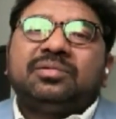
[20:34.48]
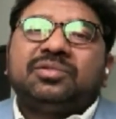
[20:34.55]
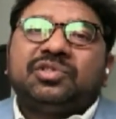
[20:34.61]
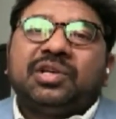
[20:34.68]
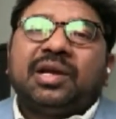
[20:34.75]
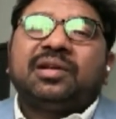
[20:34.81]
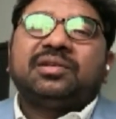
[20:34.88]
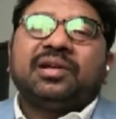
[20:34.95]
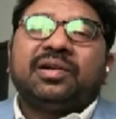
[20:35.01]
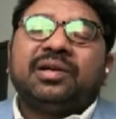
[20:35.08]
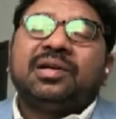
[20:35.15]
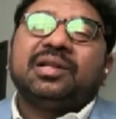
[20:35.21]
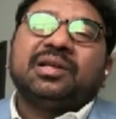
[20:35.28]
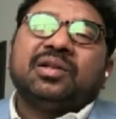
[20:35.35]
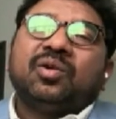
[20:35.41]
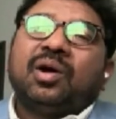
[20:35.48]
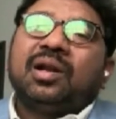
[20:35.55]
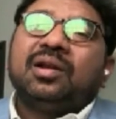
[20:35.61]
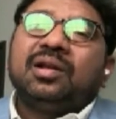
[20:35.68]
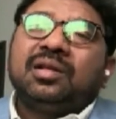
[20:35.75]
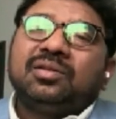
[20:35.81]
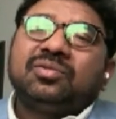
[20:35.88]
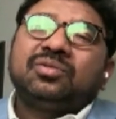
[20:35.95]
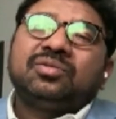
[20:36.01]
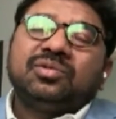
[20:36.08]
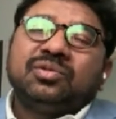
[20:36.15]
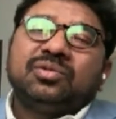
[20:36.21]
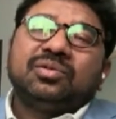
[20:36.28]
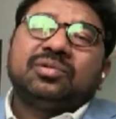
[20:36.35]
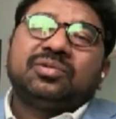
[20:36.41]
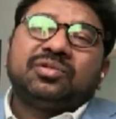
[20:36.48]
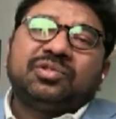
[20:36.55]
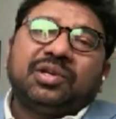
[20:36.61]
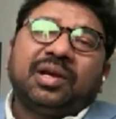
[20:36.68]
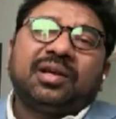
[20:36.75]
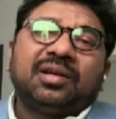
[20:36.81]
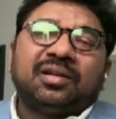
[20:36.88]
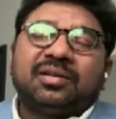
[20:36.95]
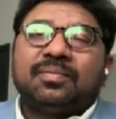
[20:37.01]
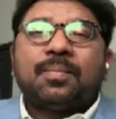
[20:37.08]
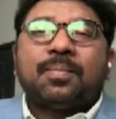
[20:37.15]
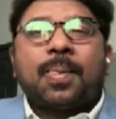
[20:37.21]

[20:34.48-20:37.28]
checked early. Unless you check it,